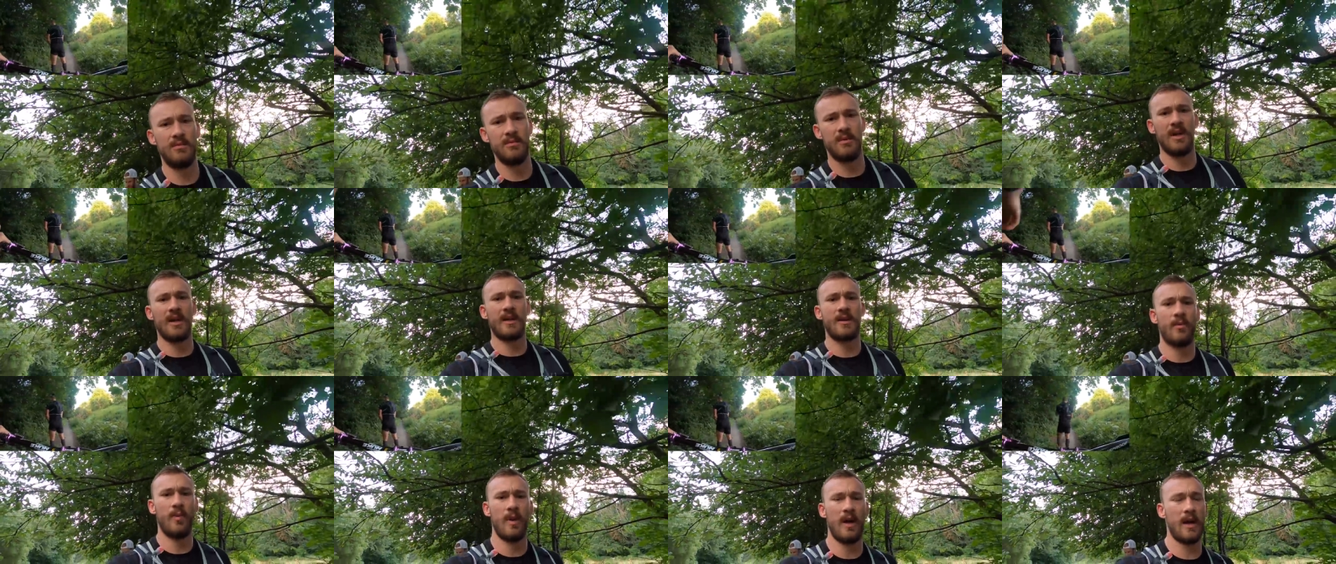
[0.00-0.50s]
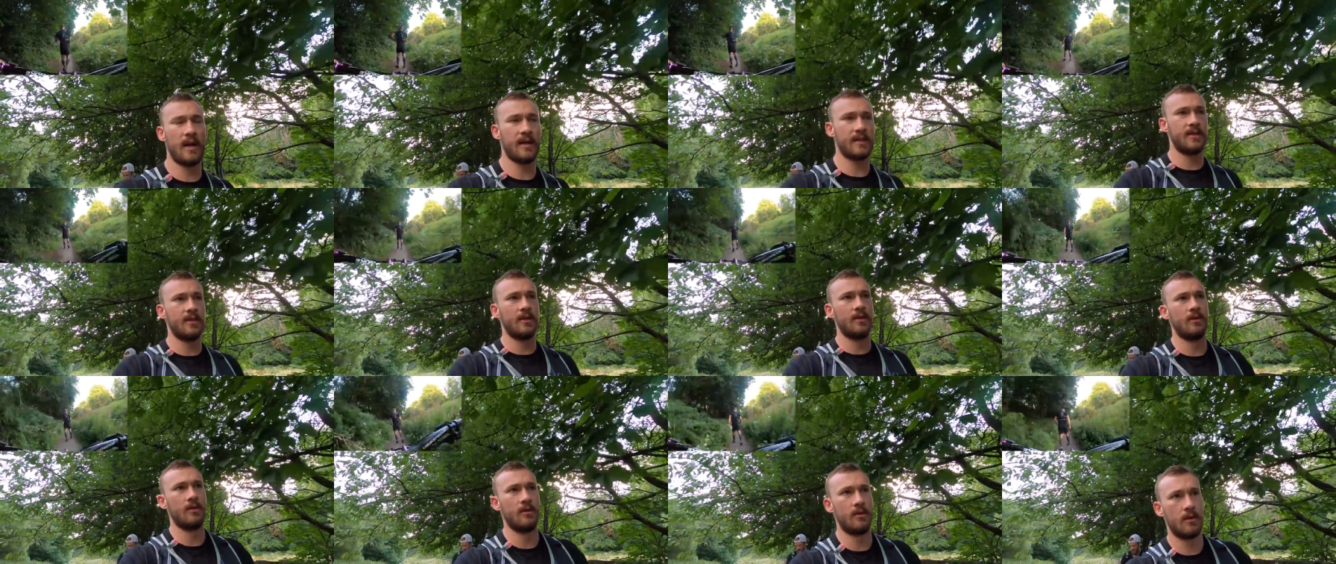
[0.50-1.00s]
Welcome back
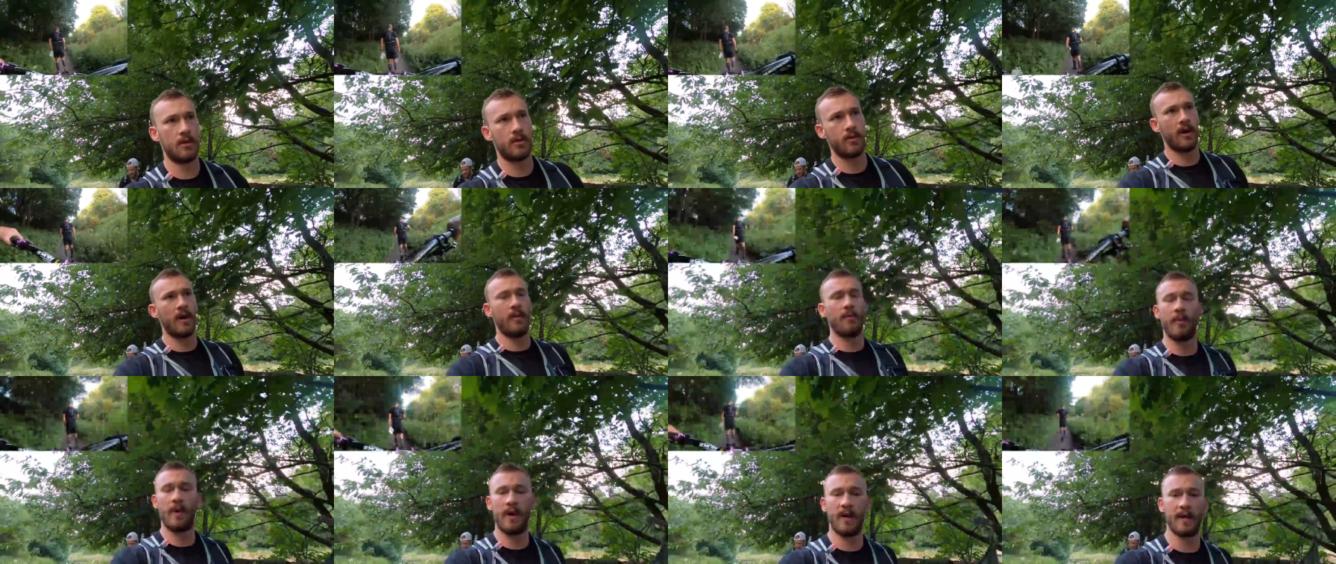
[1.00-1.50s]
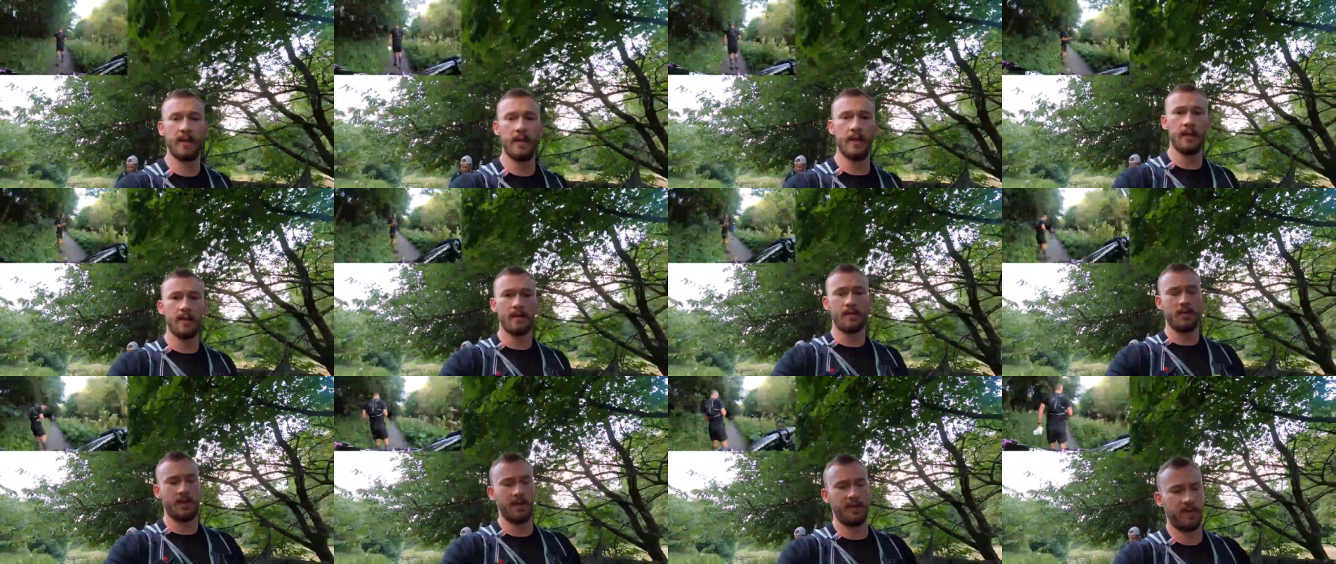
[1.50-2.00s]
to Cramp
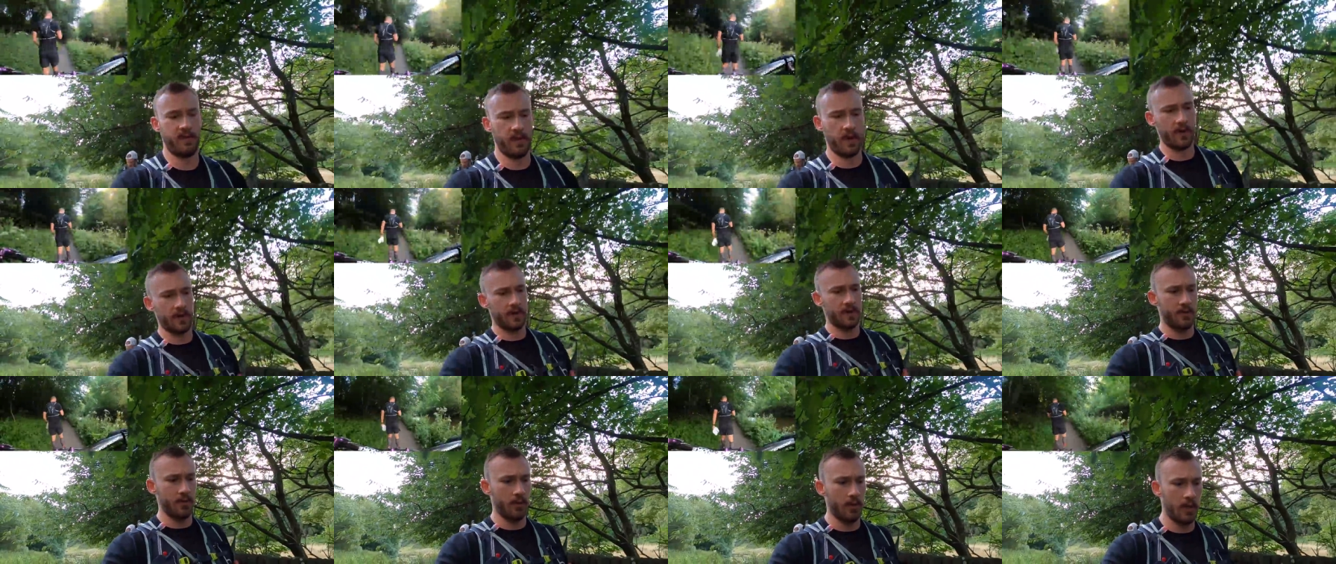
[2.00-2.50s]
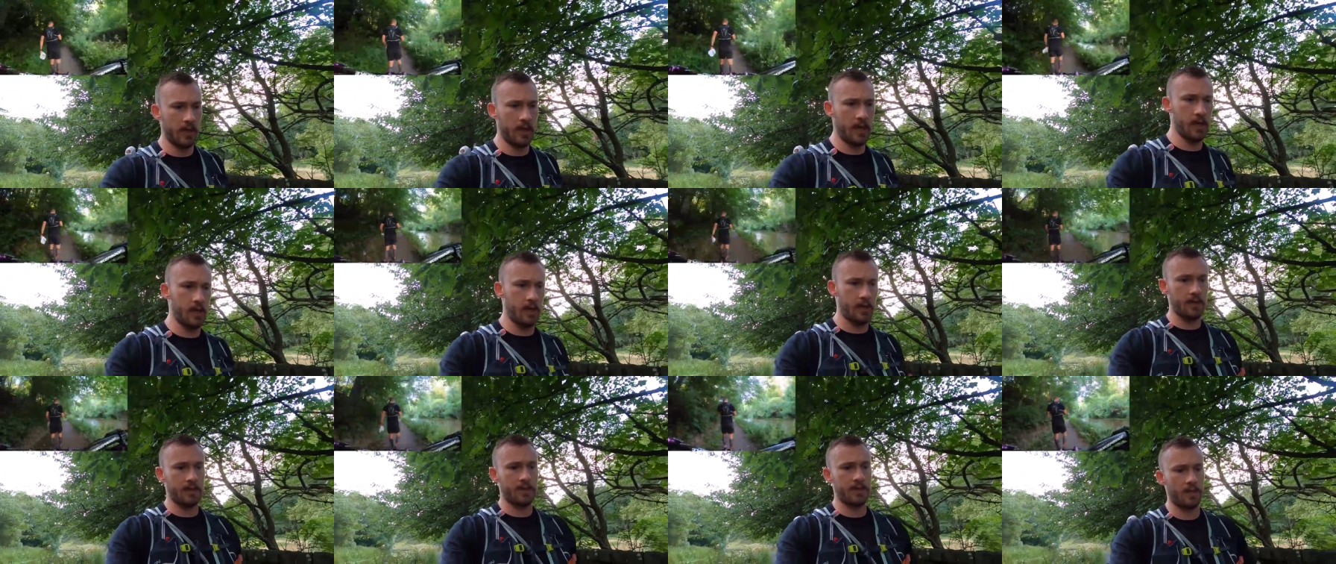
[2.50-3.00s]
Battles with Fergus Crawley.
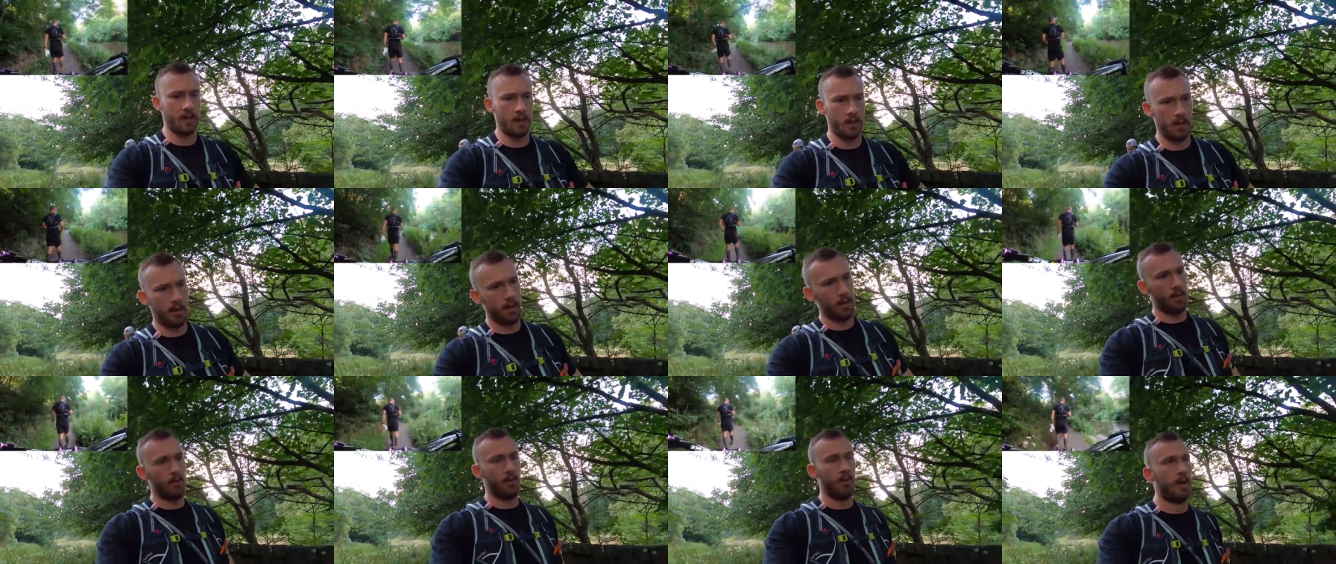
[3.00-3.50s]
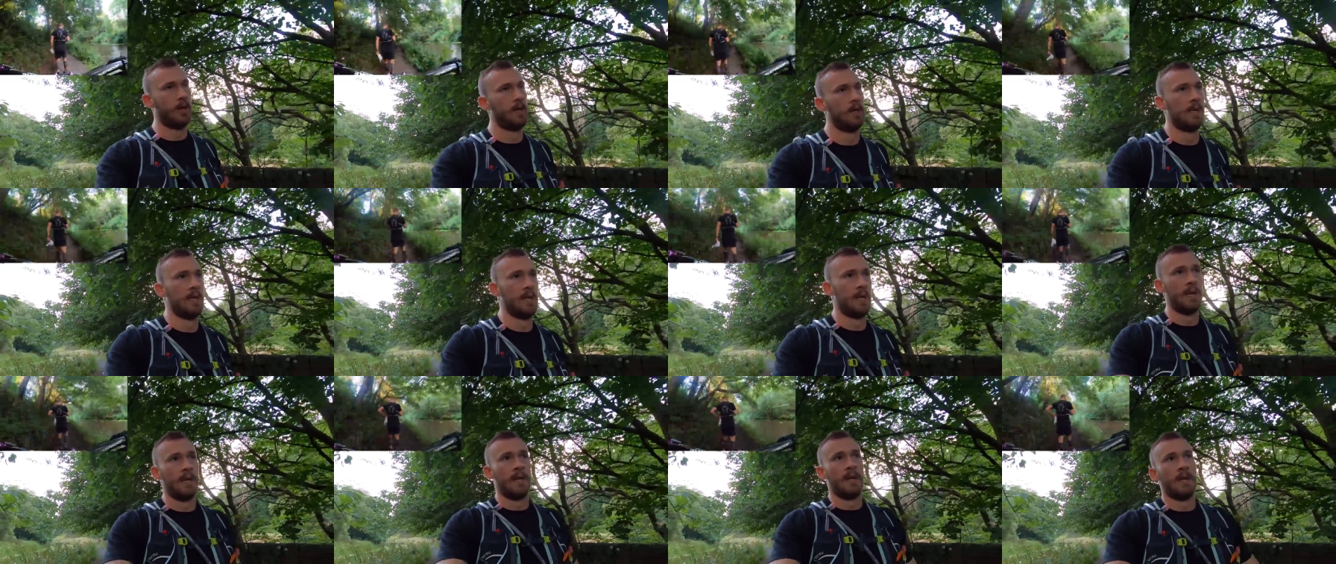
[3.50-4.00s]
So
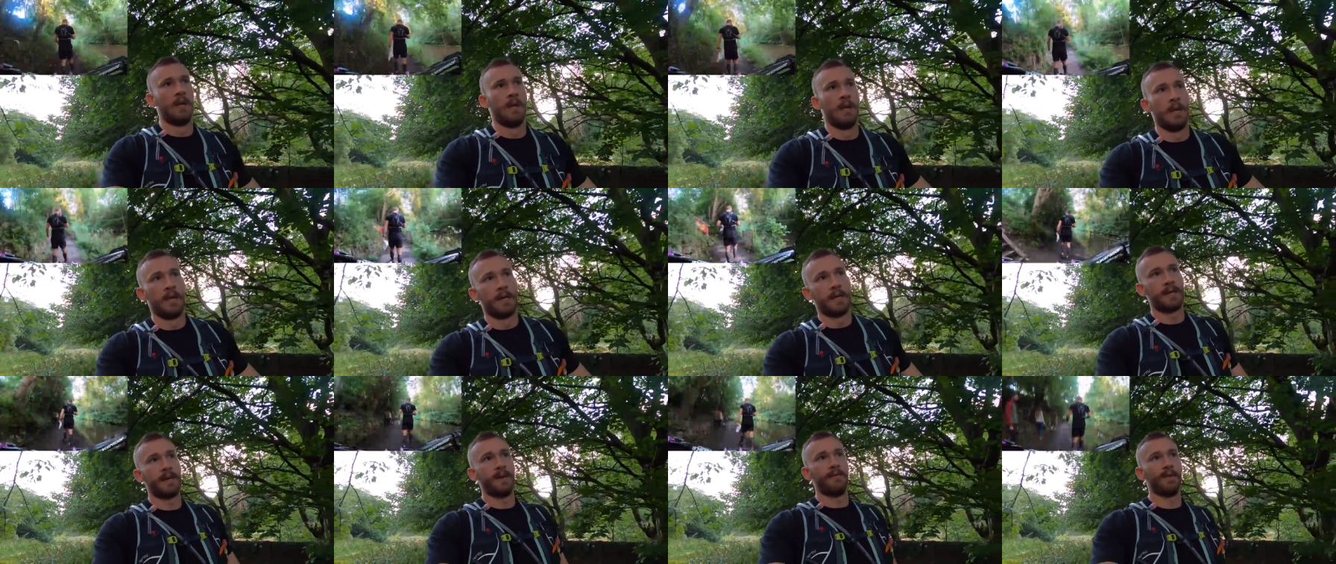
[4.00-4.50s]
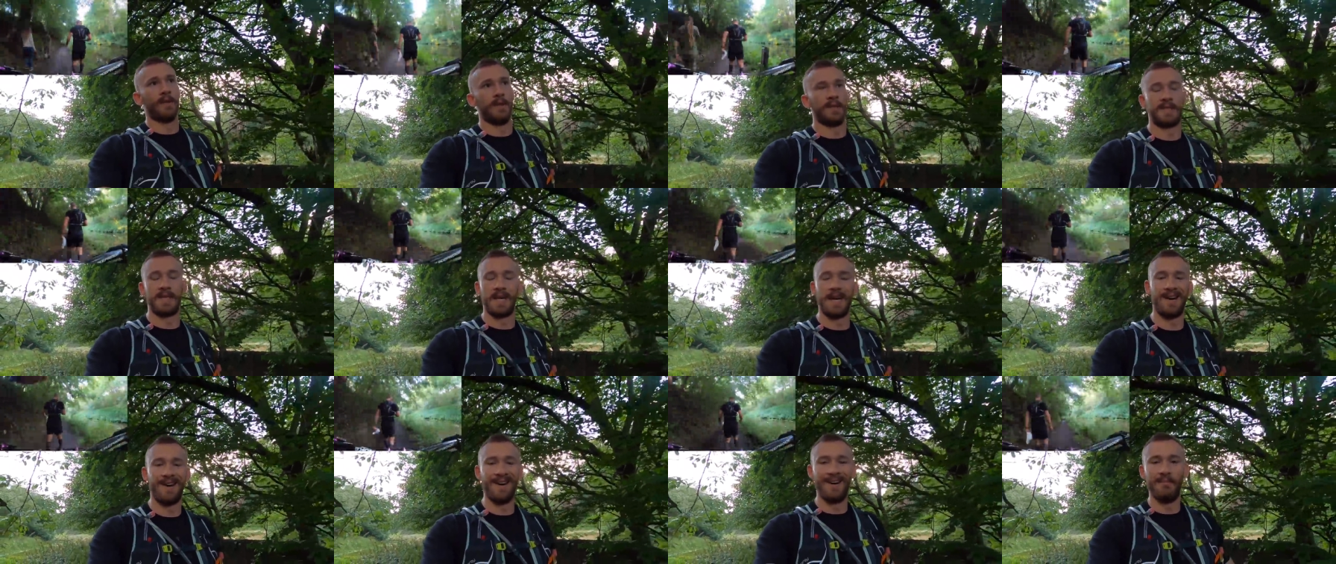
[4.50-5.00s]
given the
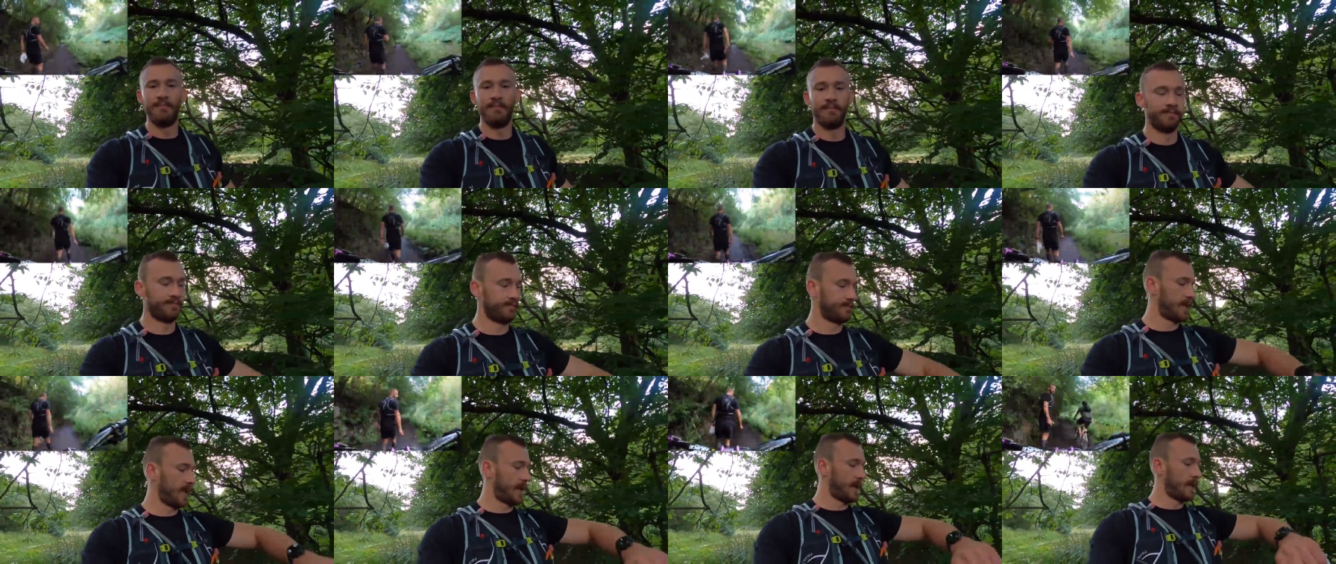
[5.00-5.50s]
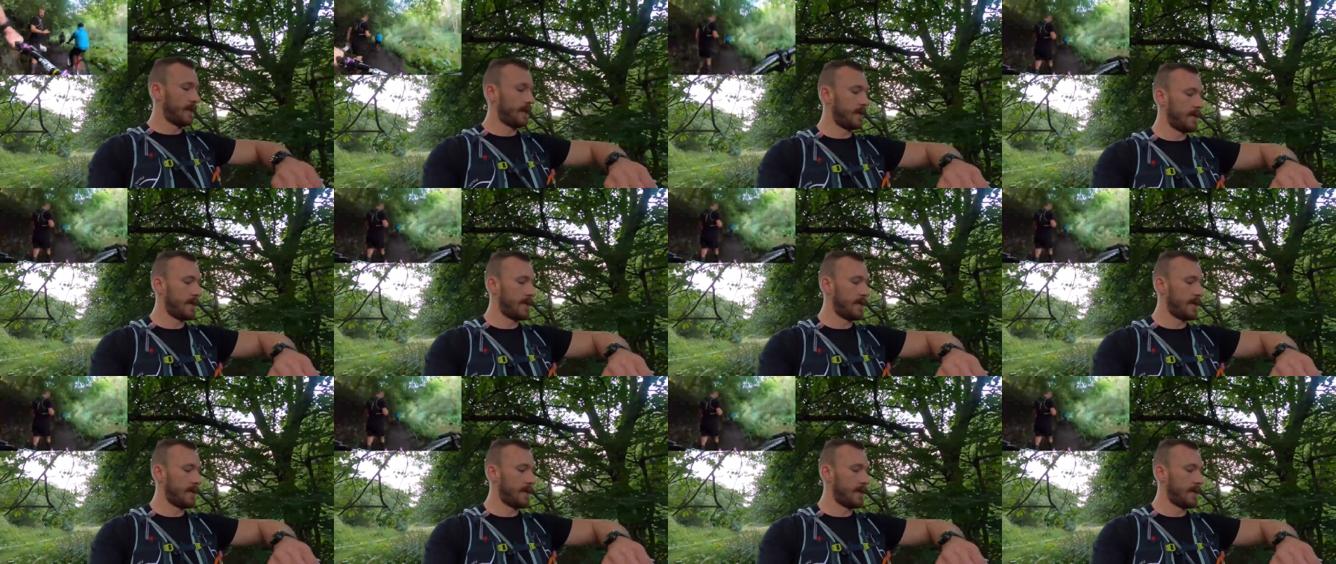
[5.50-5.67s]
time, it